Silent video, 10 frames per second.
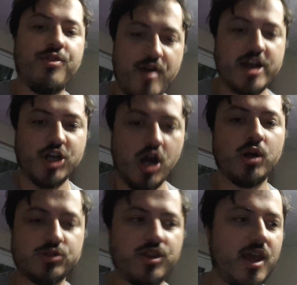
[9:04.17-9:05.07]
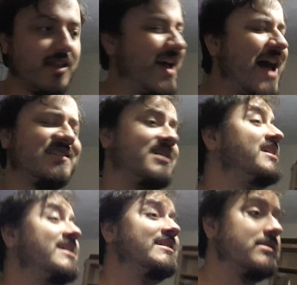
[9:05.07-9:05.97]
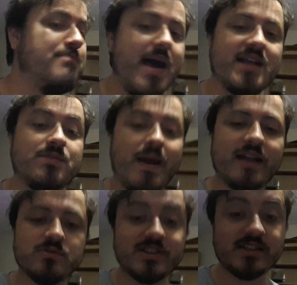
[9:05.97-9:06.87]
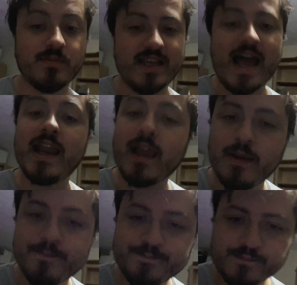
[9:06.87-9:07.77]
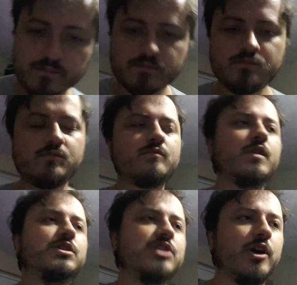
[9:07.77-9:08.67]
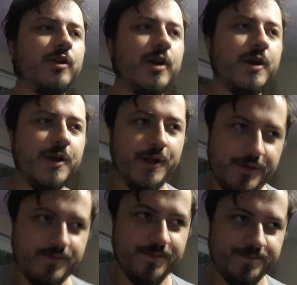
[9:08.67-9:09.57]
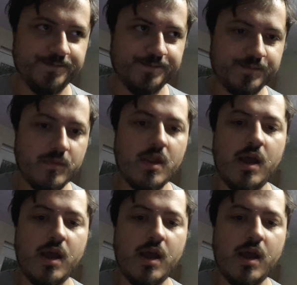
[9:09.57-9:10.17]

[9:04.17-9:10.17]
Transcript: threshold thing that is mass battles as a mechanic. So, the